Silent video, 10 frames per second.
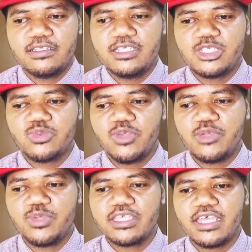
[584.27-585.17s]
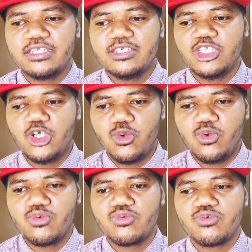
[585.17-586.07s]
This way we can
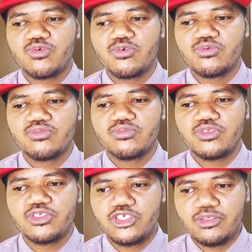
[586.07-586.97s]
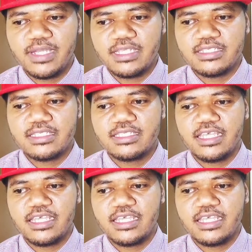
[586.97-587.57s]
know humans